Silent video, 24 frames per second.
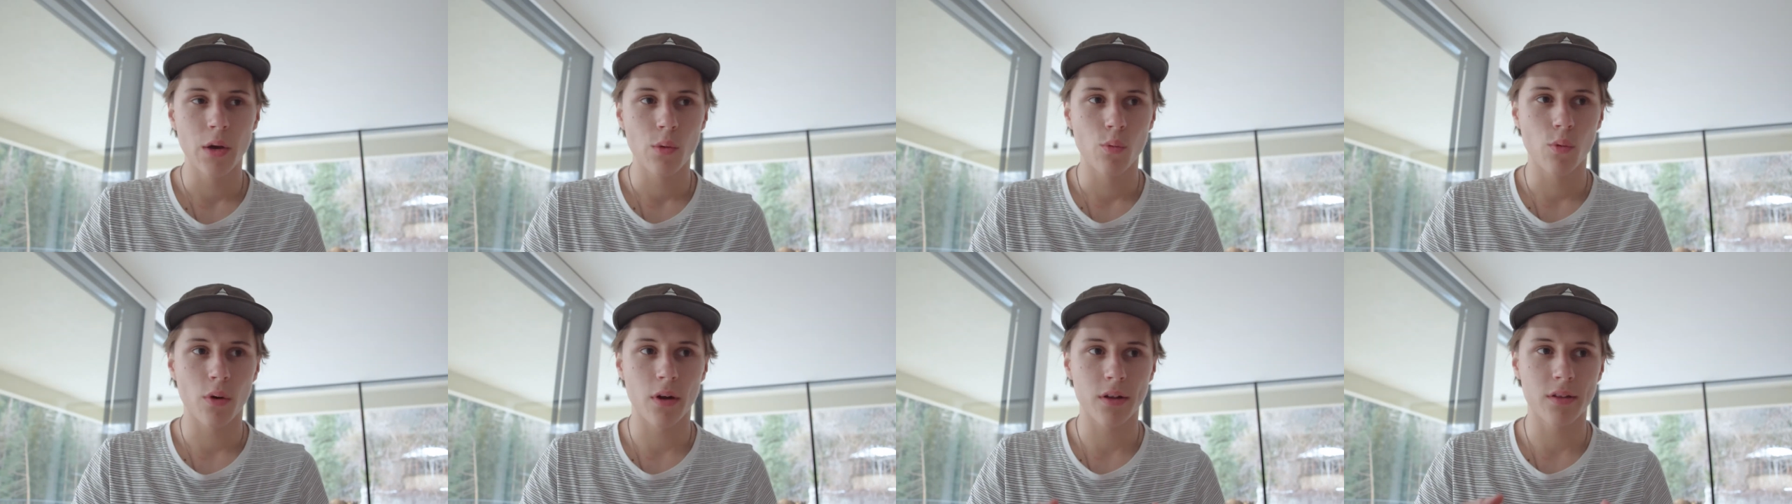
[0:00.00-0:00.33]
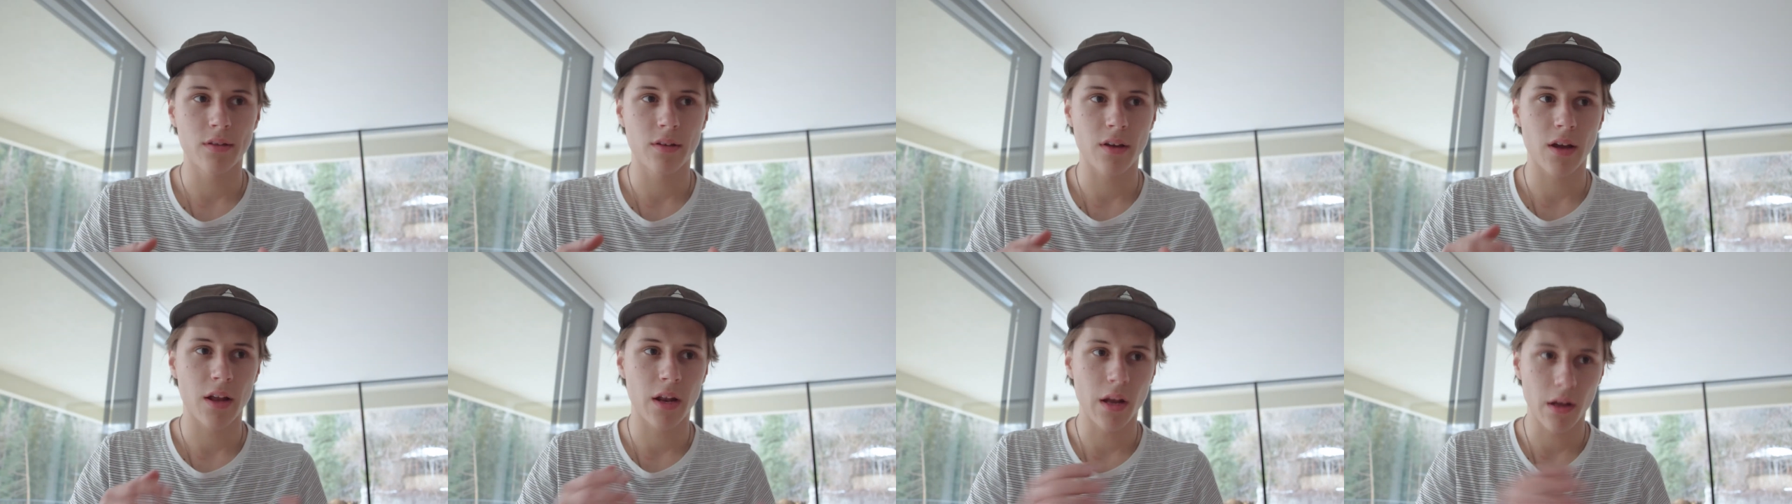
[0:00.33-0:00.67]

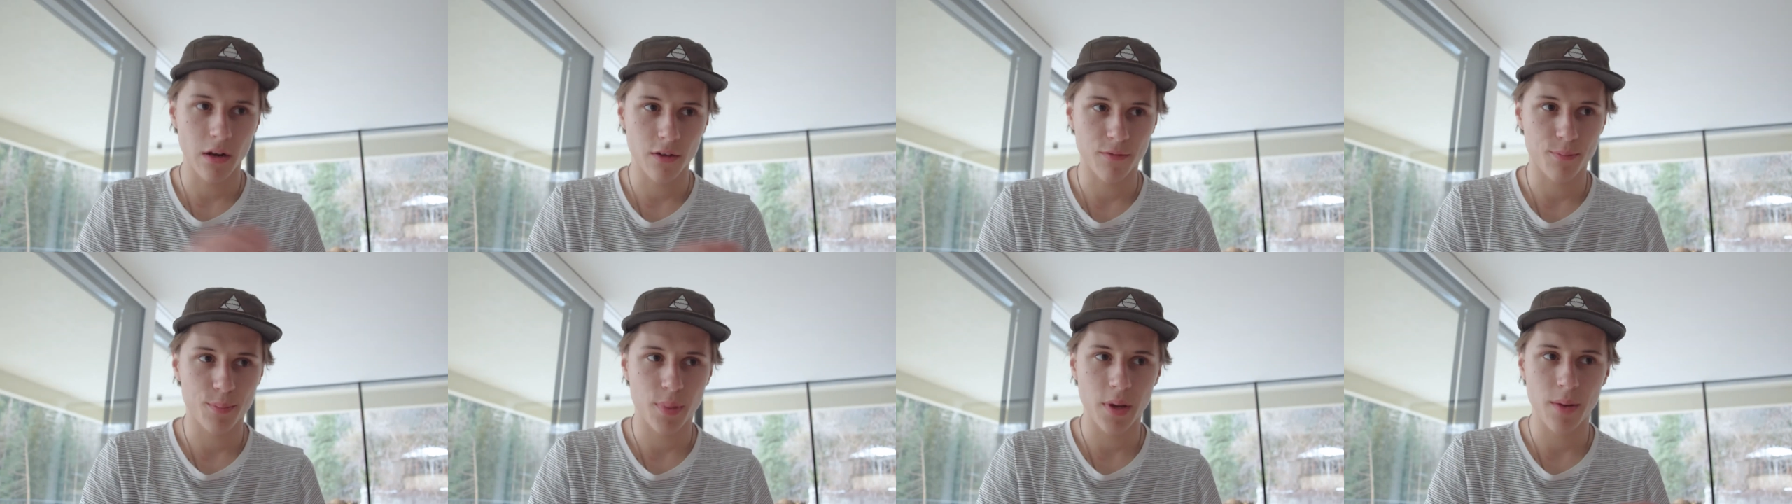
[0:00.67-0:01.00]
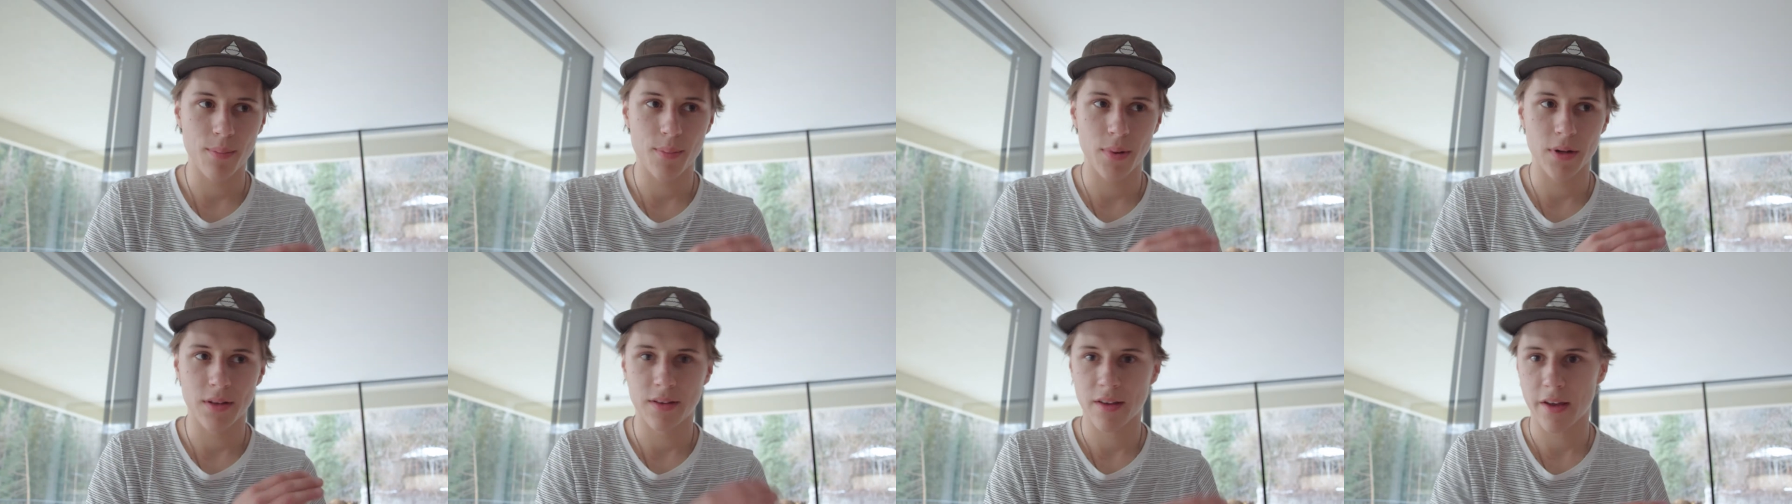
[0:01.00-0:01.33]
What a lot of
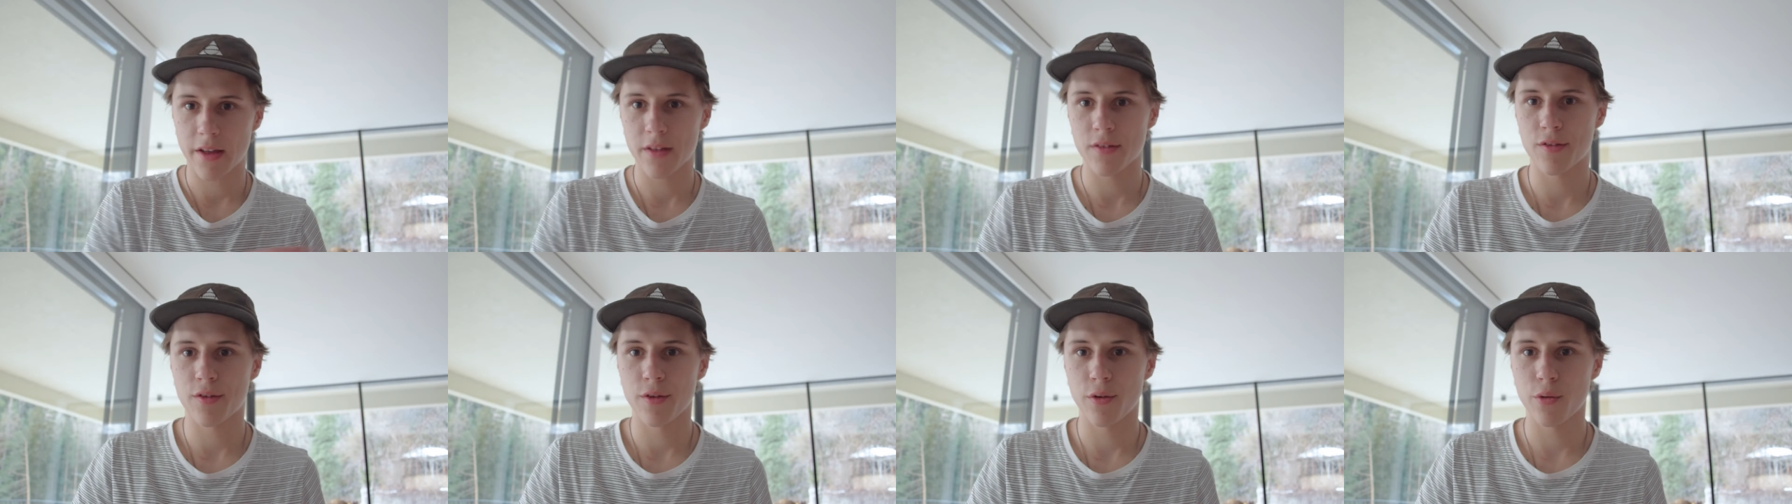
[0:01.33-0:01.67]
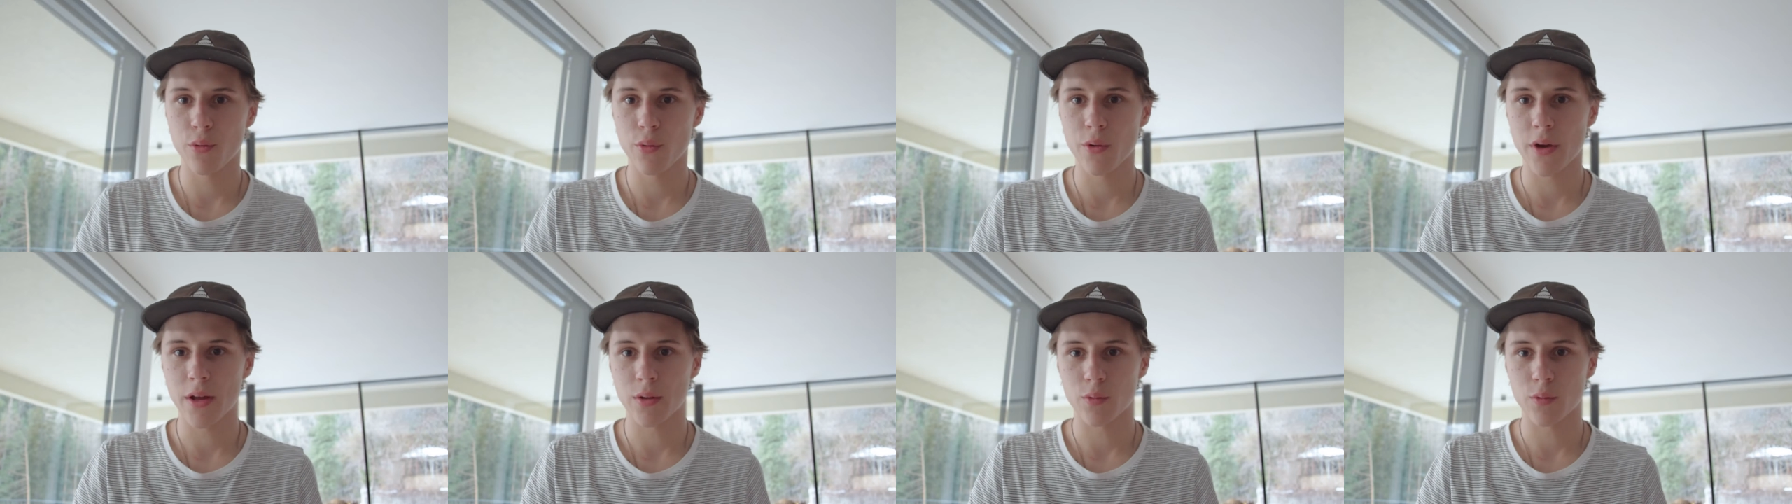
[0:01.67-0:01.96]
people tend to do,